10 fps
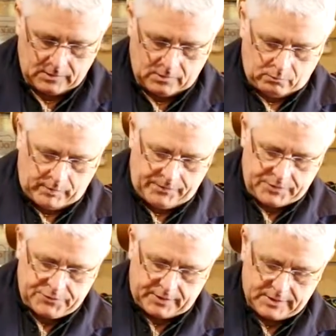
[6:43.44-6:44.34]
When the
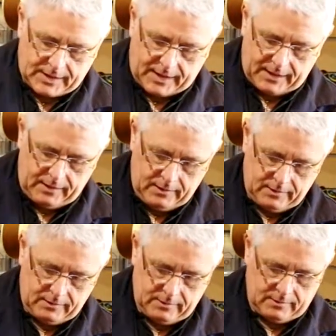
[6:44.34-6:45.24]
string's high,
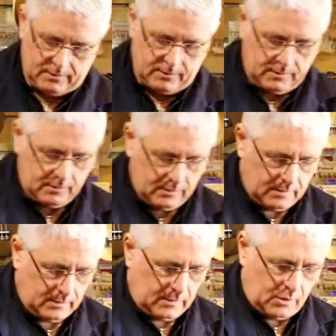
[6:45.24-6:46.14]

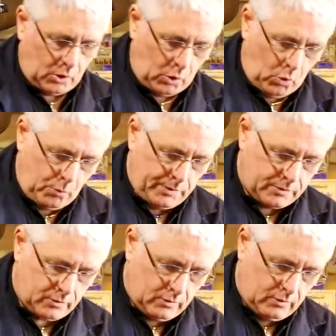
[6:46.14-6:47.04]
loop it
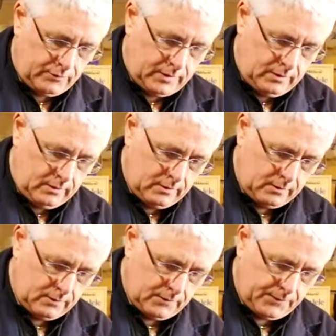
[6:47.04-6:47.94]
over,
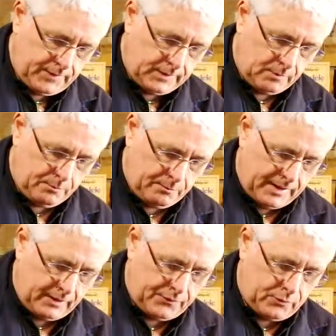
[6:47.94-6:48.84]
feed it
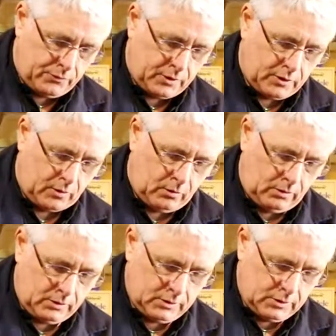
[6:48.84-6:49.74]
back through the hole,
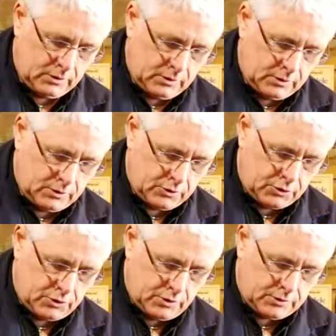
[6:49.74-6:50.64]

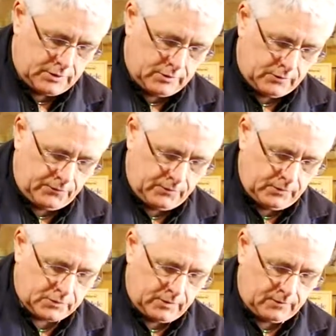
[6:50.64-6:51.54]
just enough
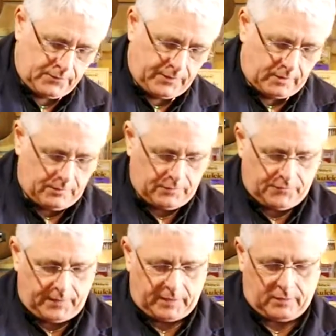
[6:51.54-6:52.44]
so you can feel it with your
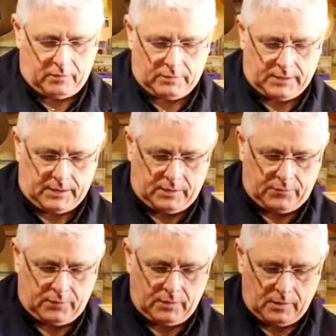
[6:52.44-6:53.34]
finger
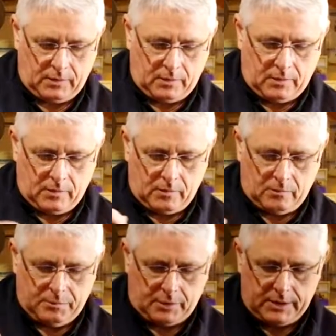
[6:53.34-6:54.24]
underneath,
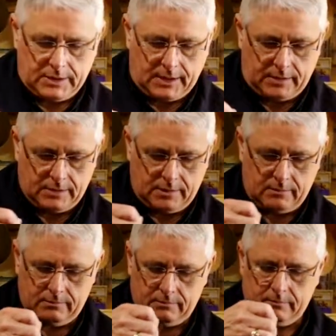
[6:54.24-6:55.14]
pull it tight.
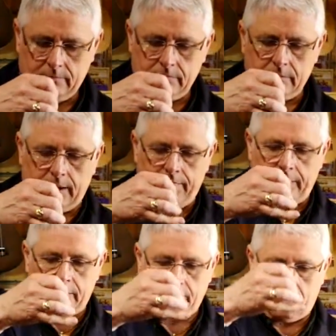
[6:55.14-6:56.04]
That then
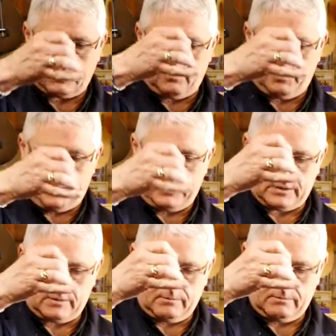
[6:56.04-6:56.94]
is locked in place.